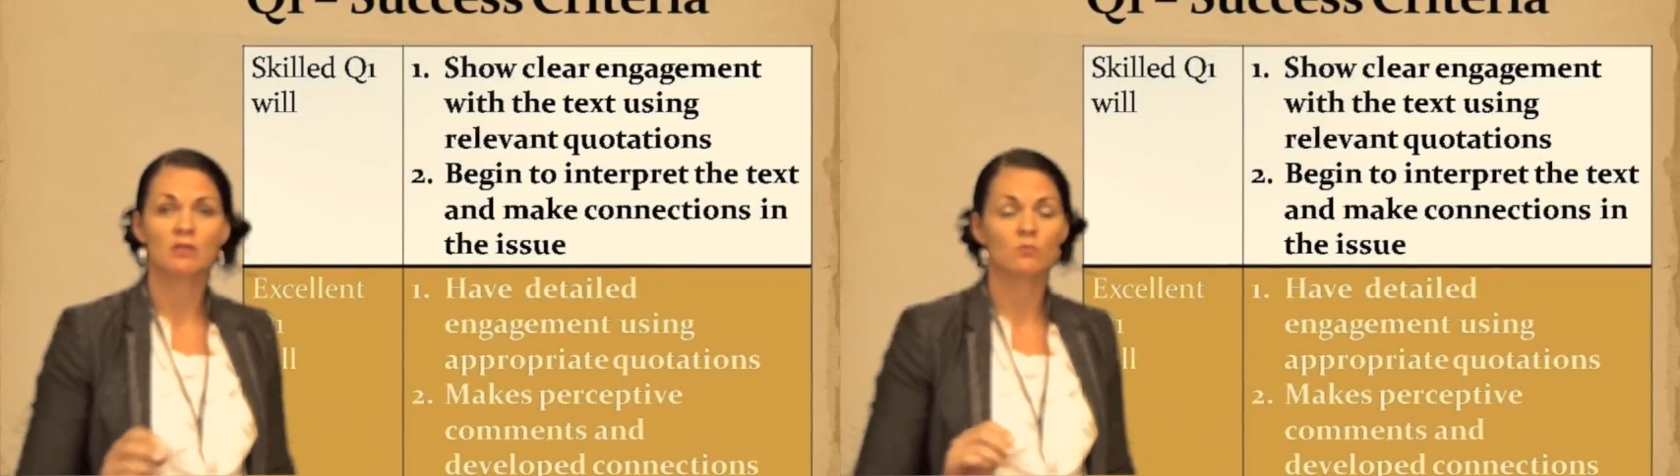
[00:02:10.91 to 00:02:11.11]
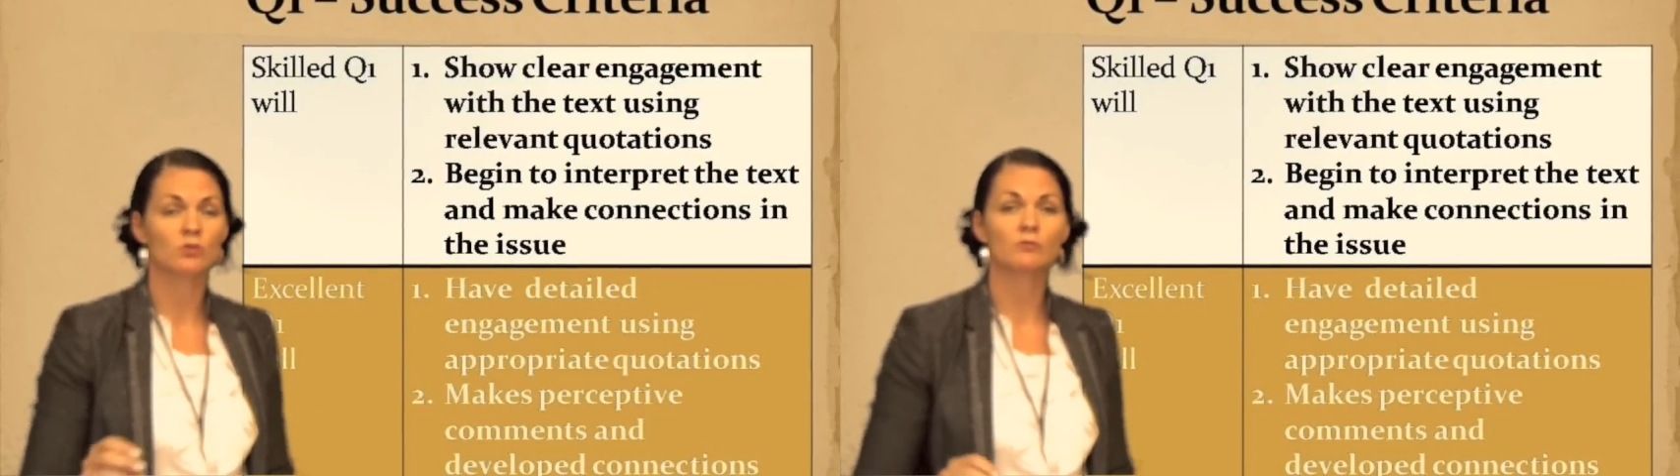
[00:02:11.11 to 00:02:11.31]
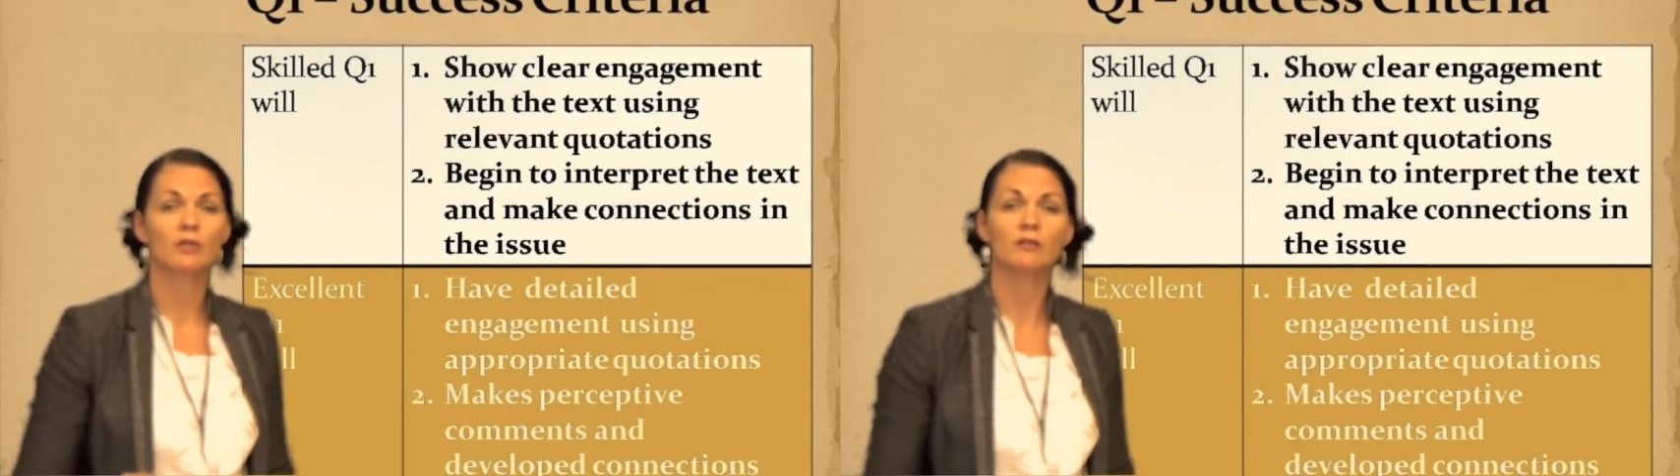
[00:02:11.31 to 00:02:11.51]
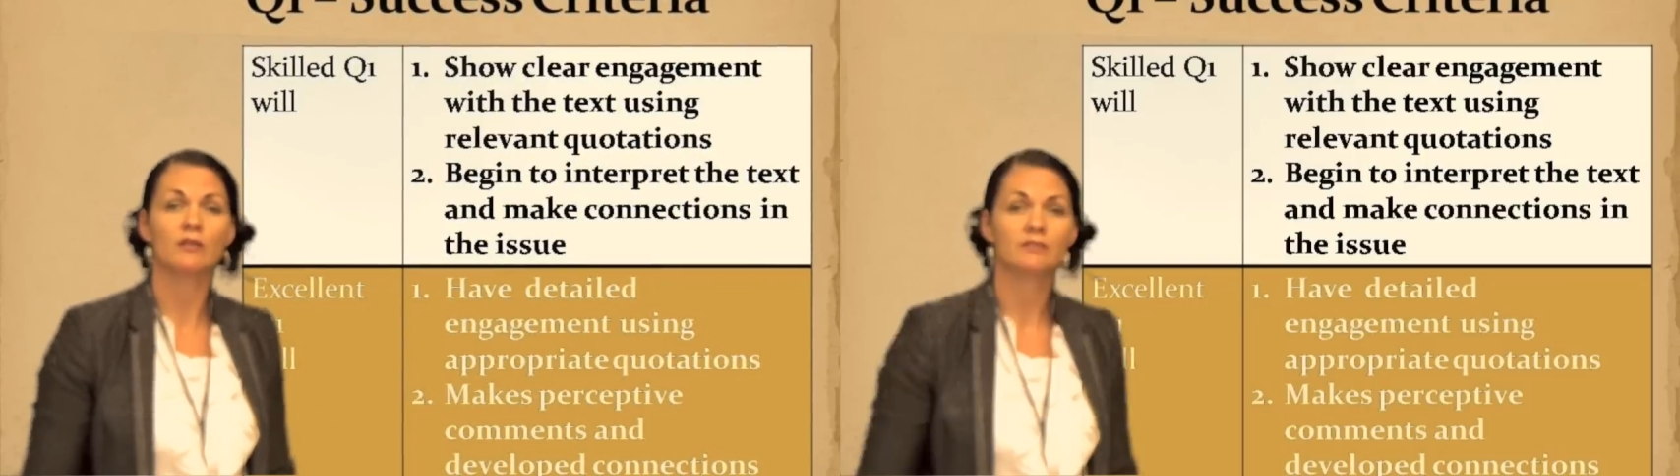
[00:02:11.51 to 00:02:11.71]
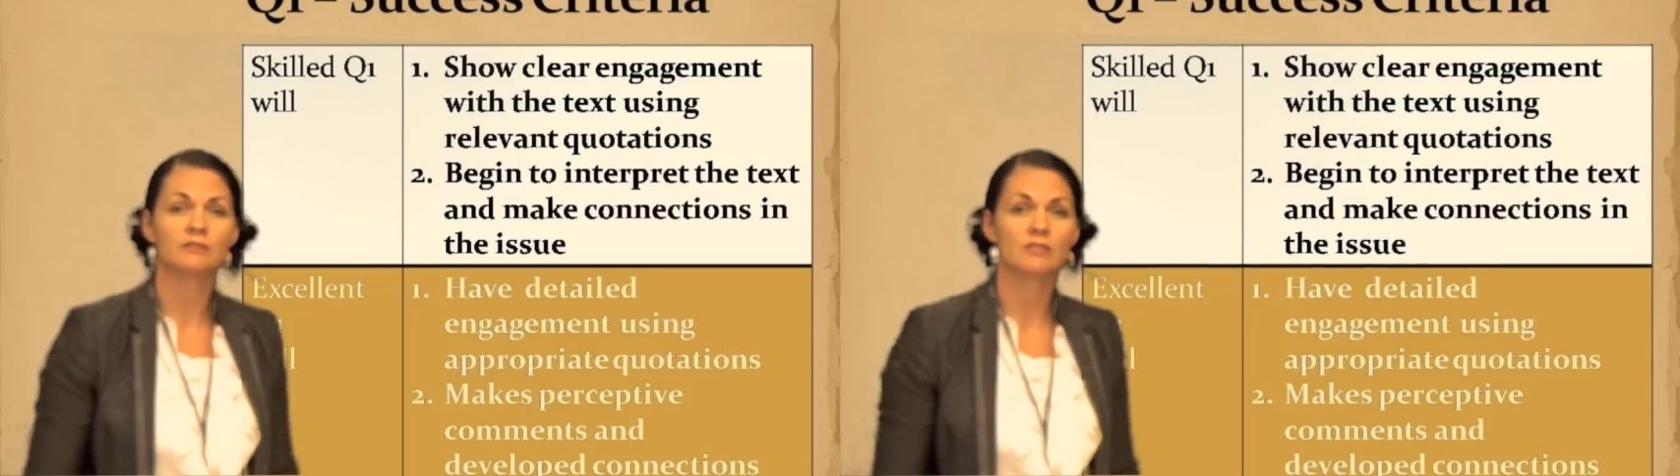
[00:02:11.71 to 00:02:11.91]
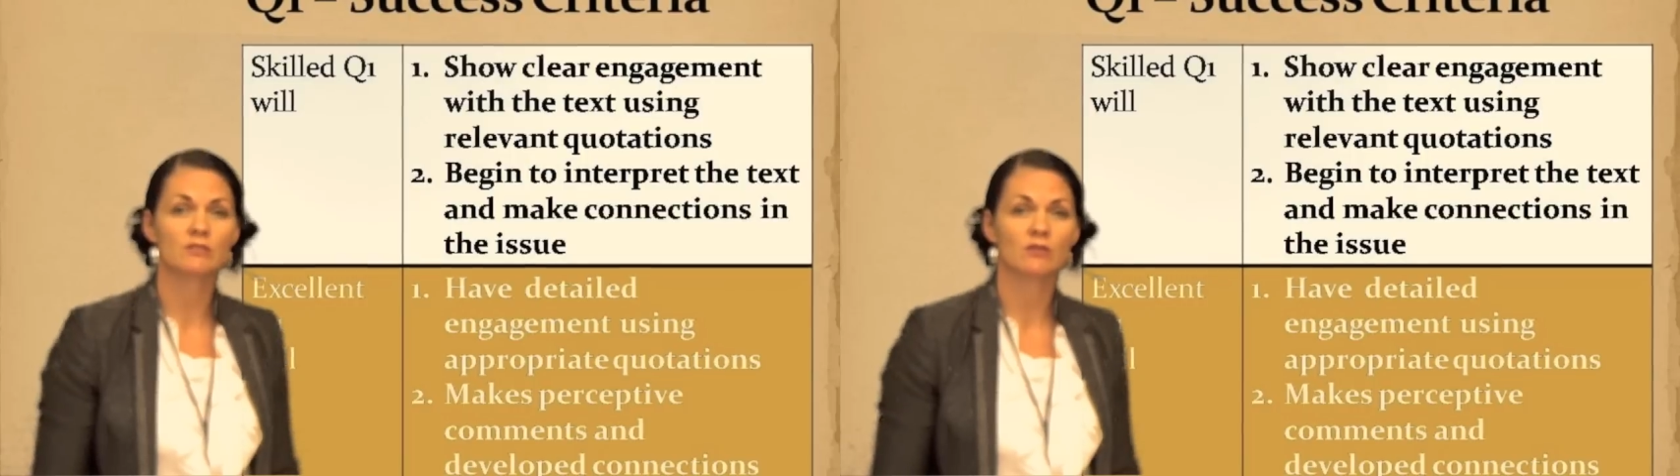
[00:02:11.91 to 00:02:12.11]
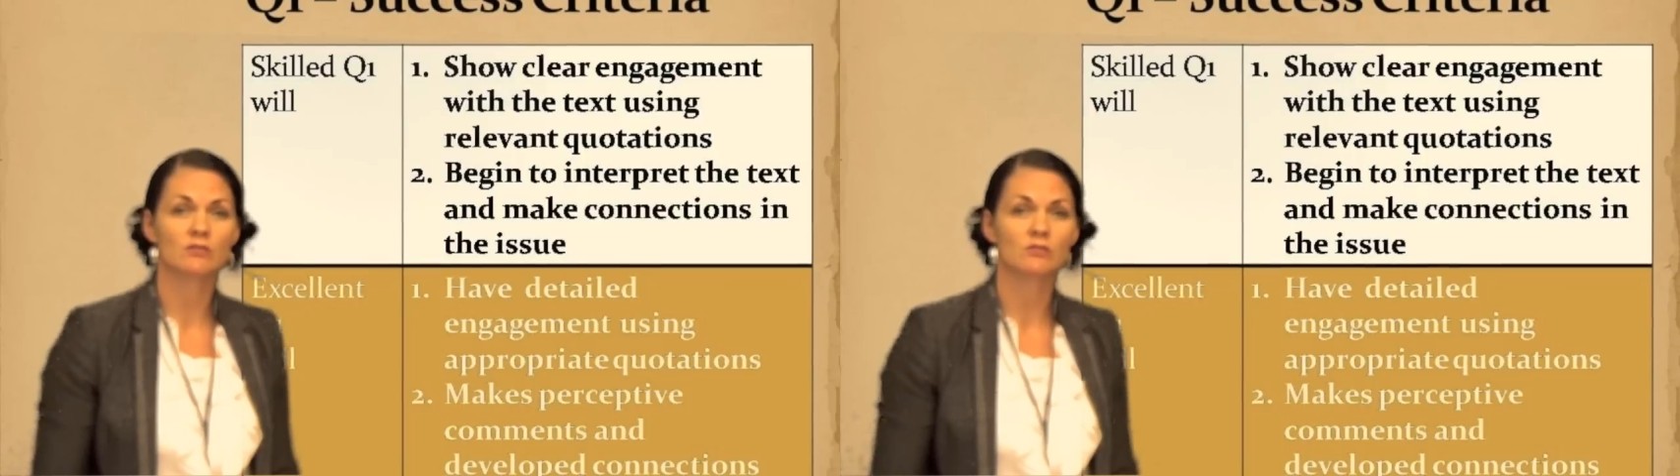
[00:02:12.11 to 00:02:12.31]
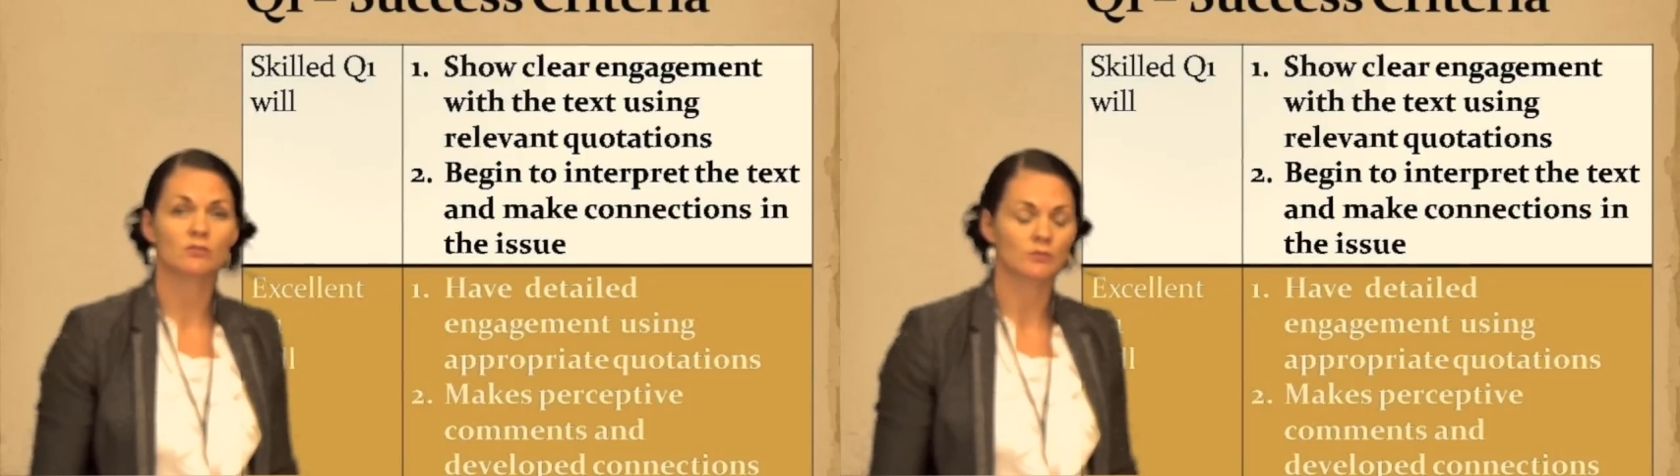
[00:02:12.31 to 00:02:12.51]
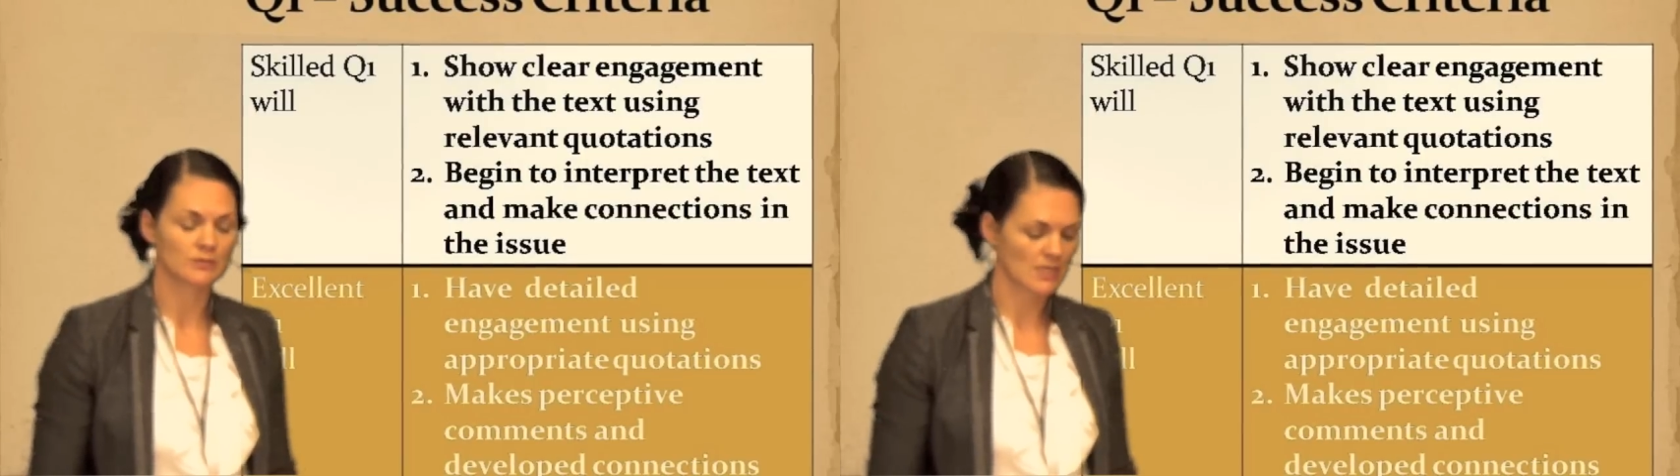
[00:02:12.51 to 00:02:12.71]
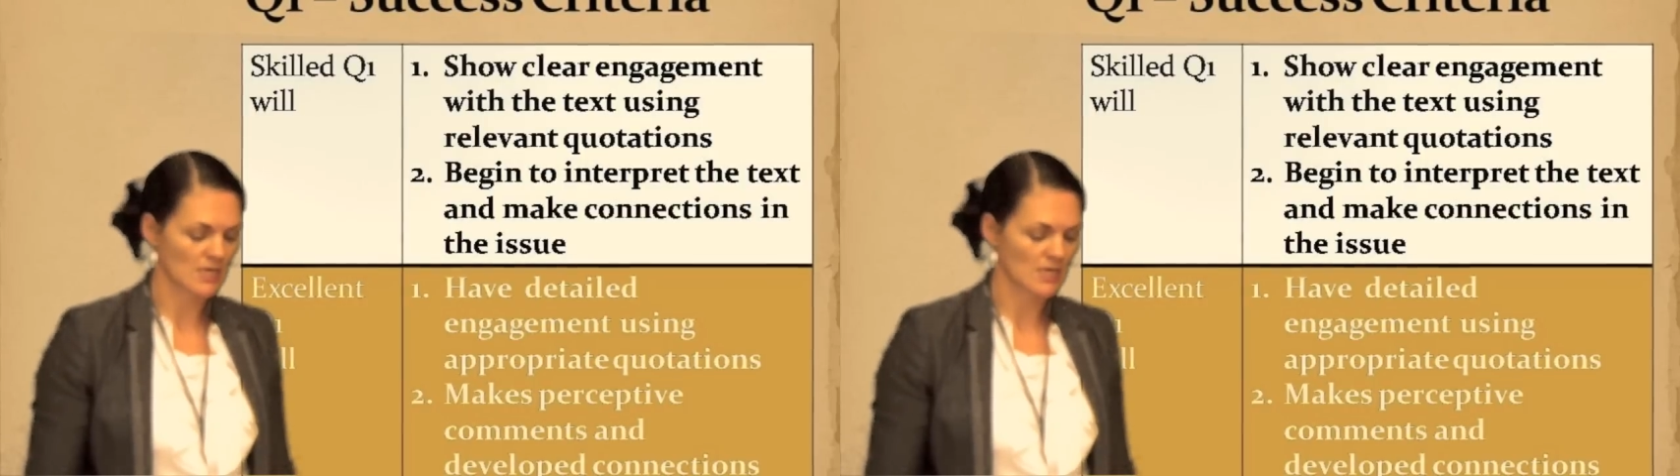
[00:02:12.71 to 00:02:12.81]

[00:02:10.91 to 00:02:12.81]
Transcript: What do I learn in this article?